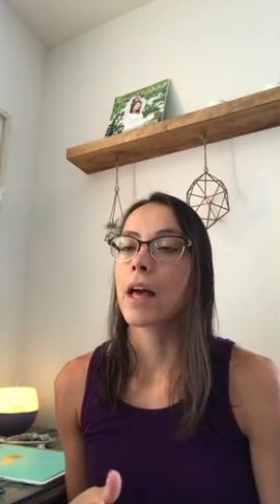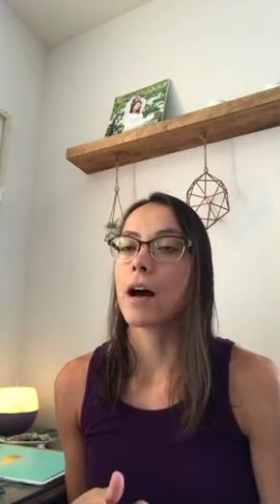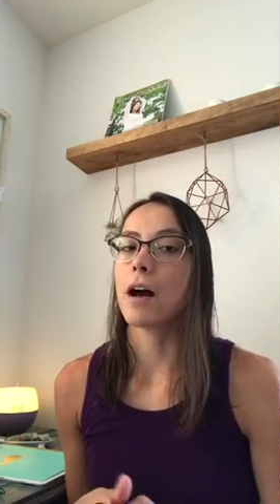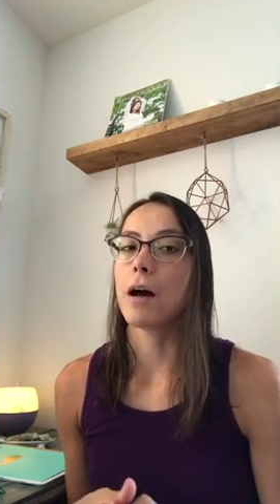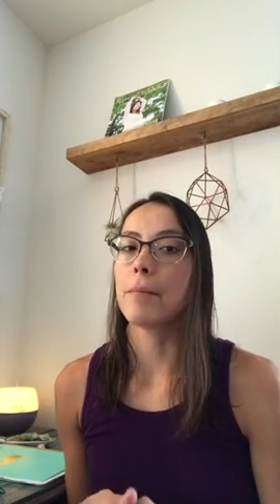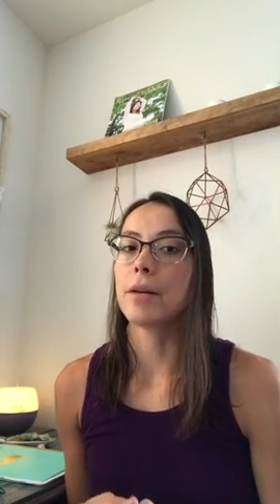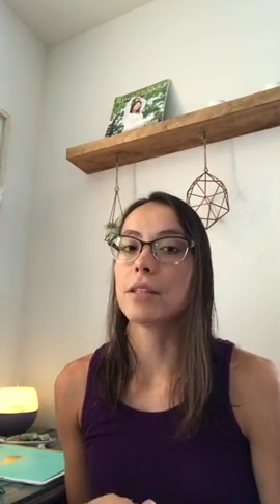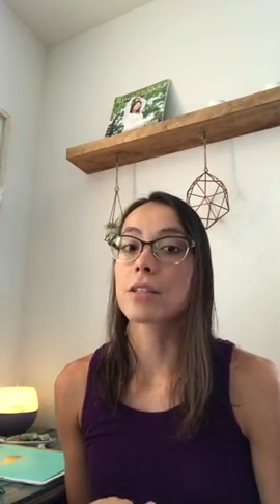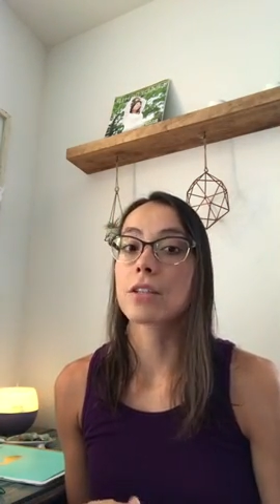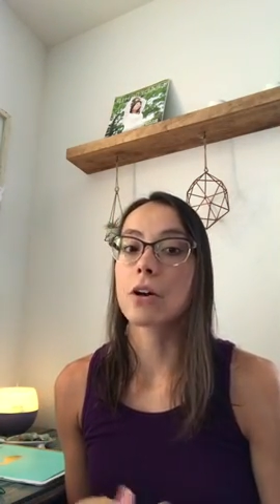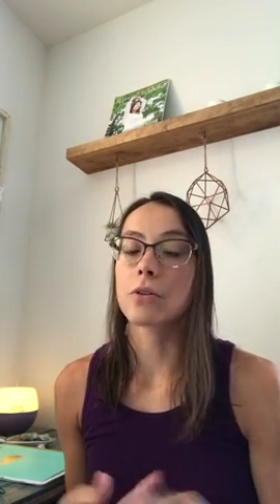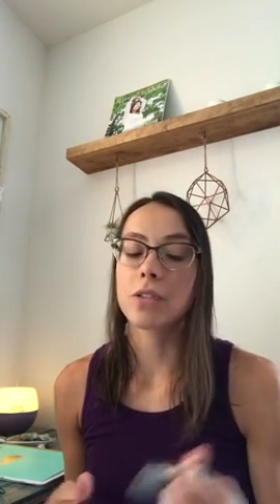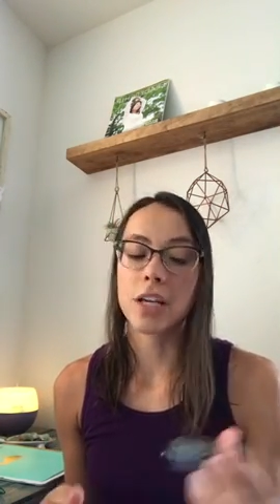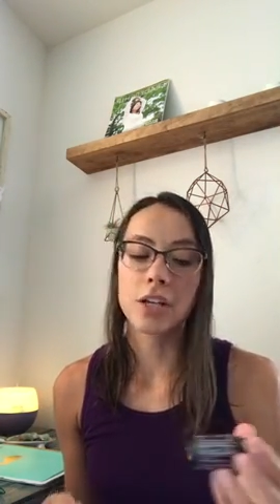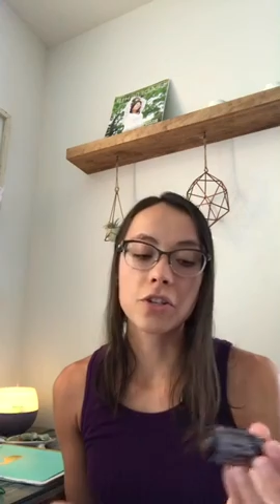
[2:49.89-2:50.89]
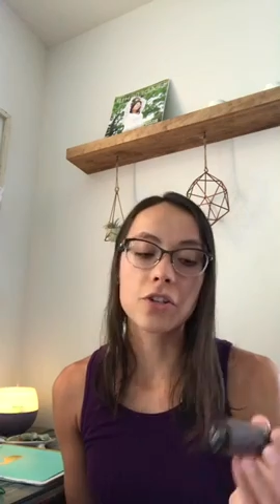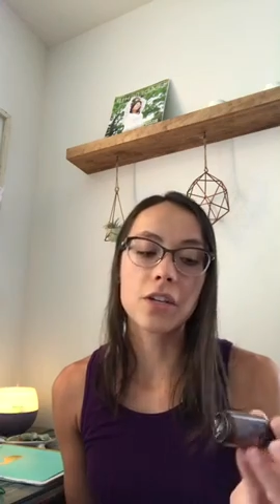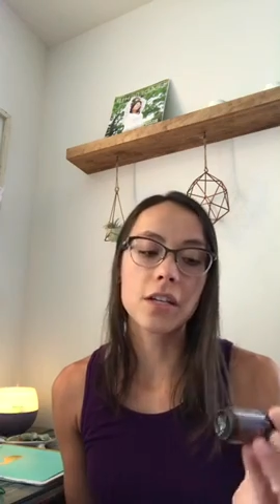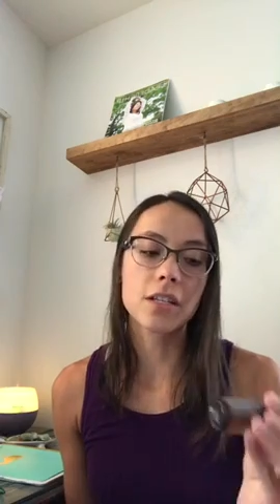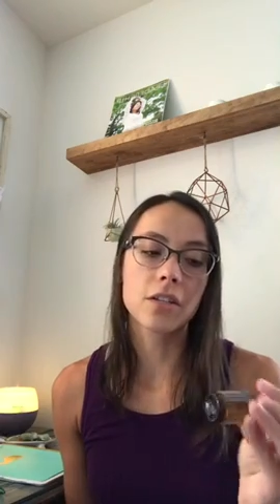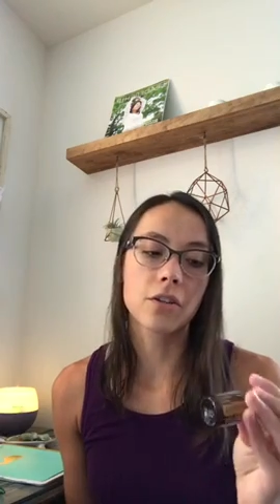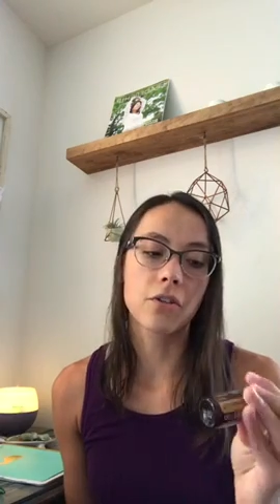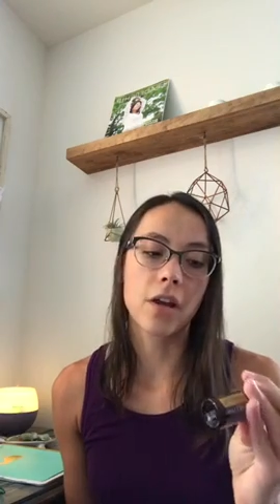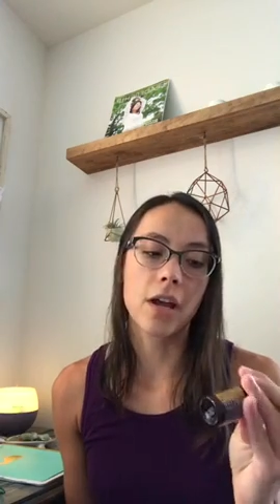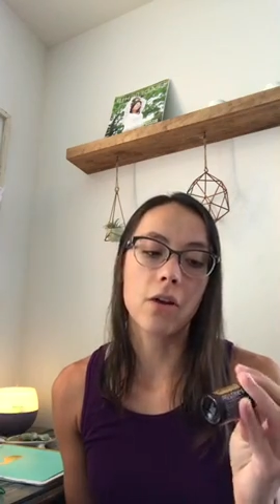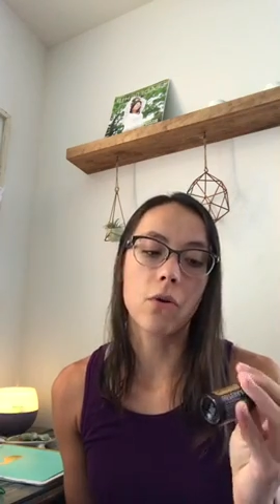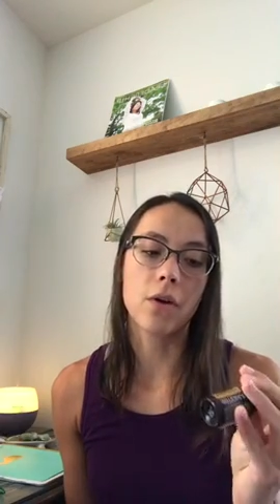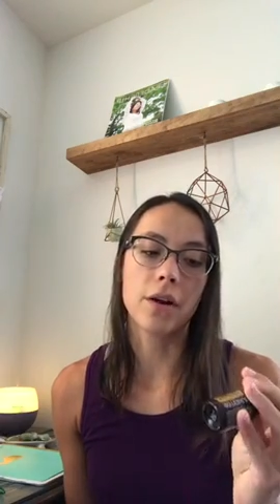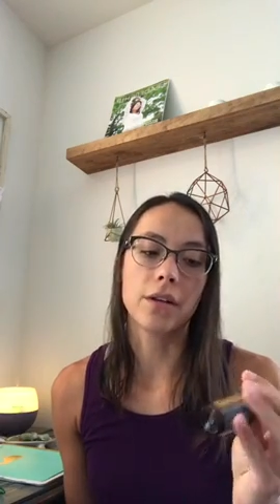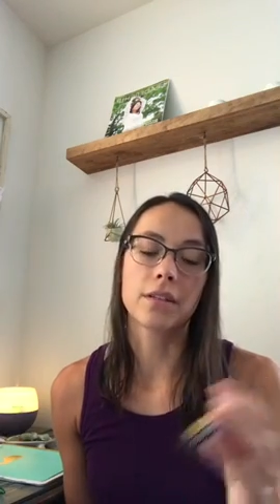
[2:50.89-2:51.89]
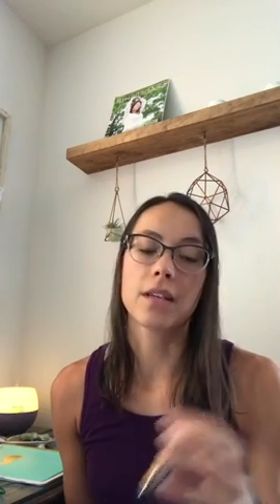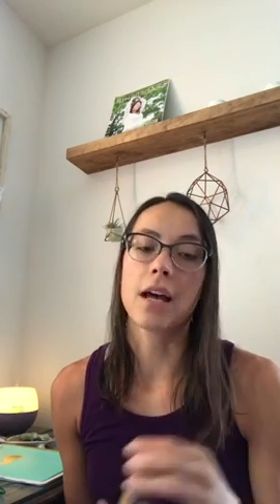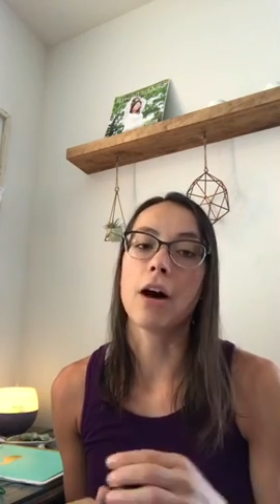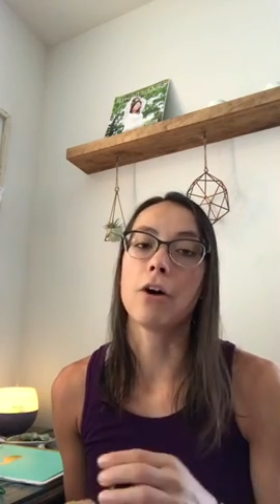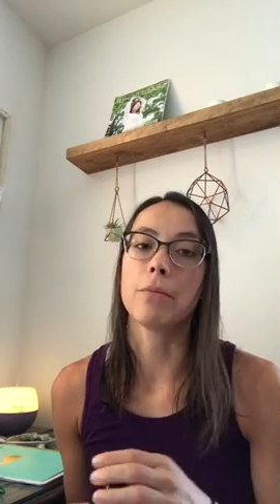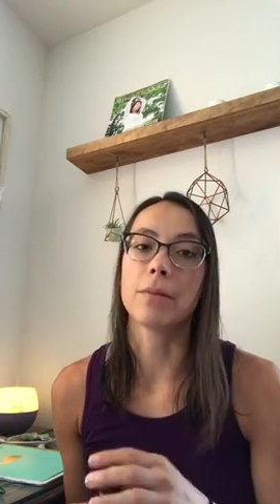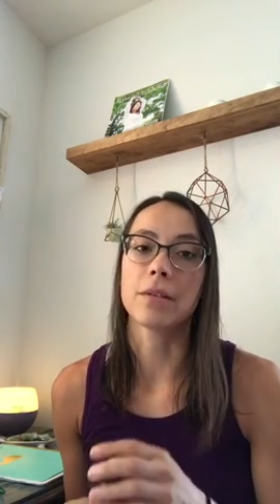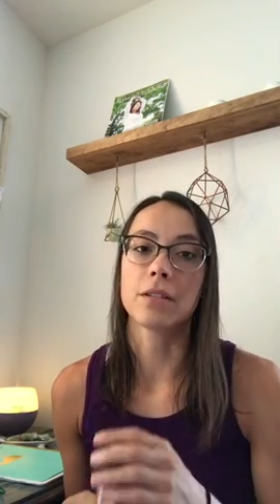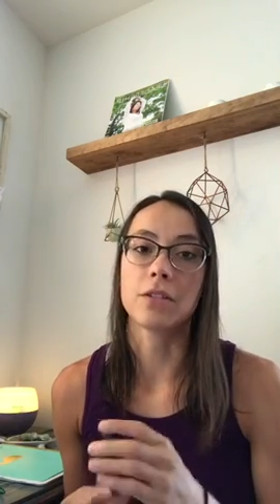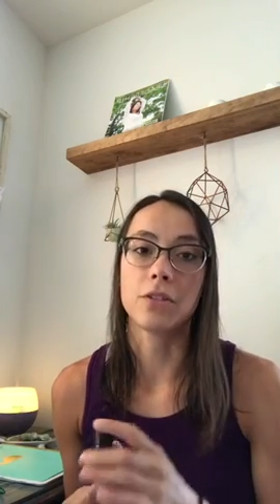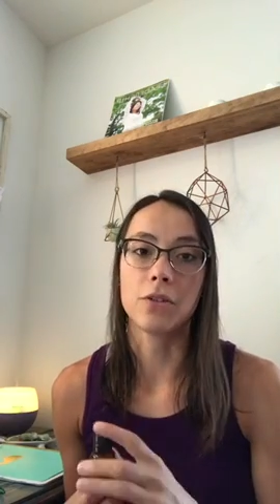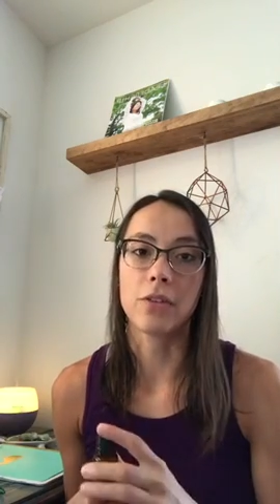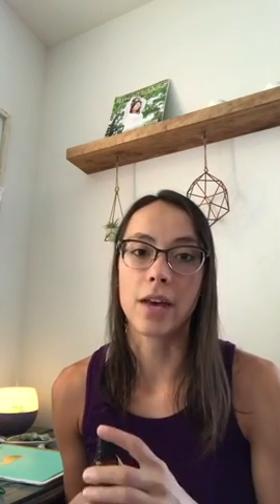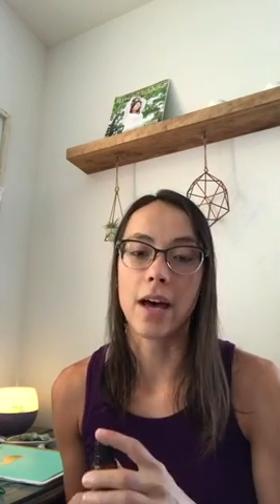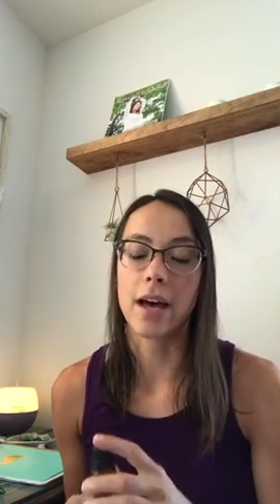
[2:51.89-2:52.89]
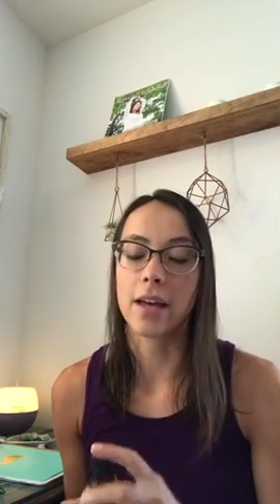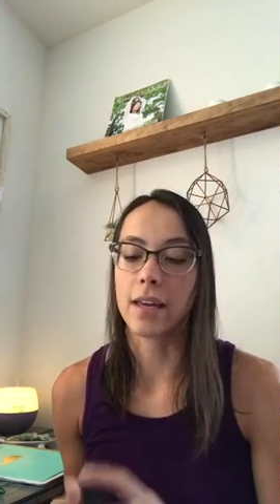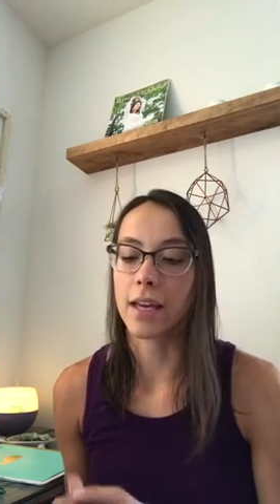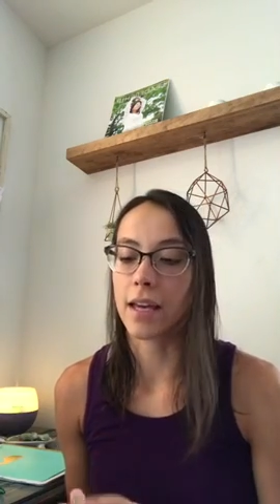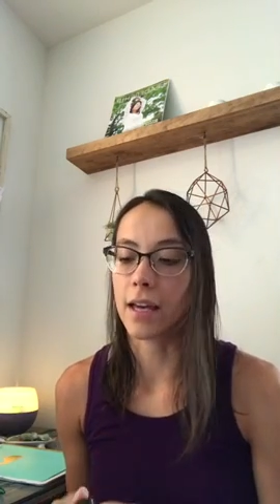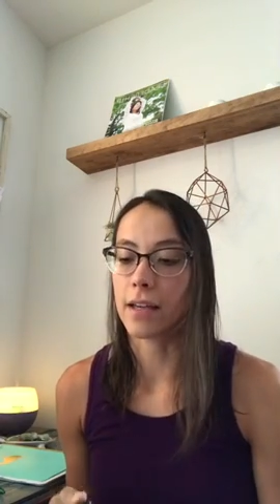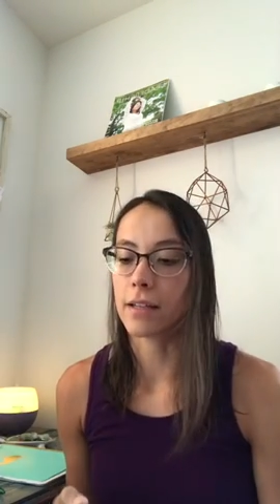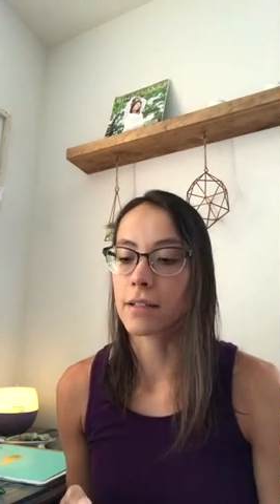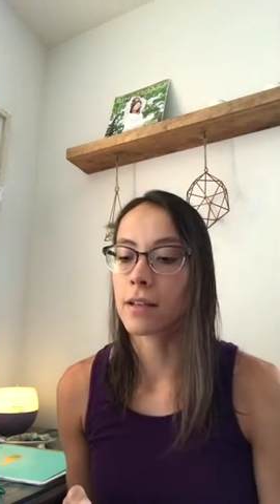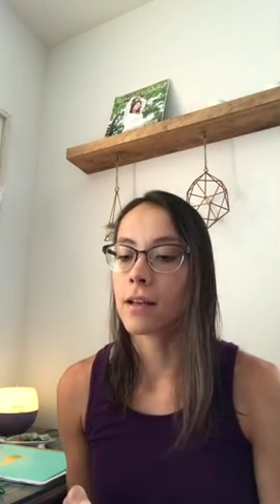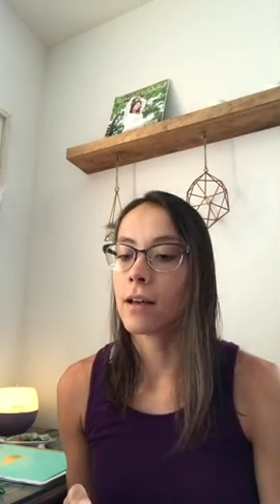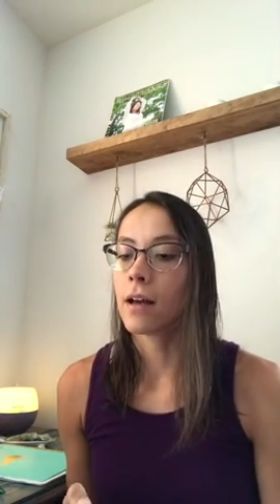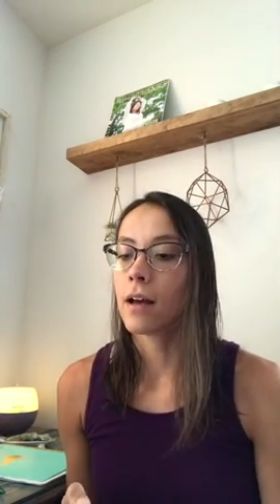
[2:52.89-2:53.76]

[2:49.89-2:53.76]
And so Tangerine is a great oil to help us do that. And